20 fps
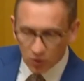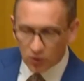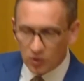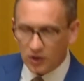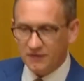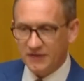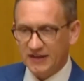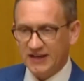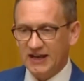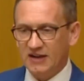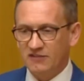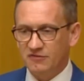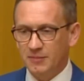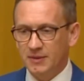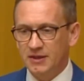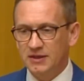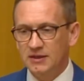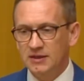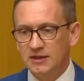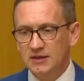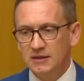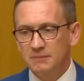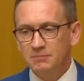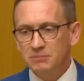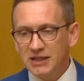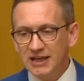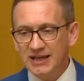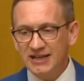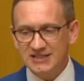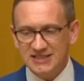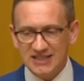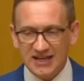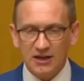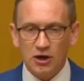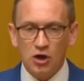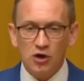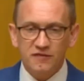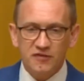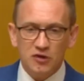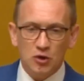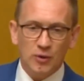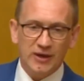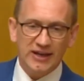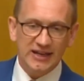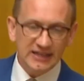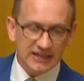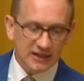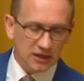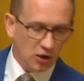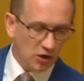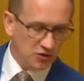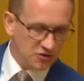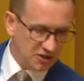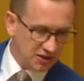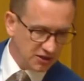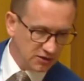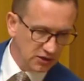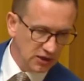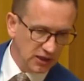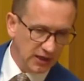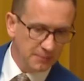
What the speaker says: on the government, please get over your ideological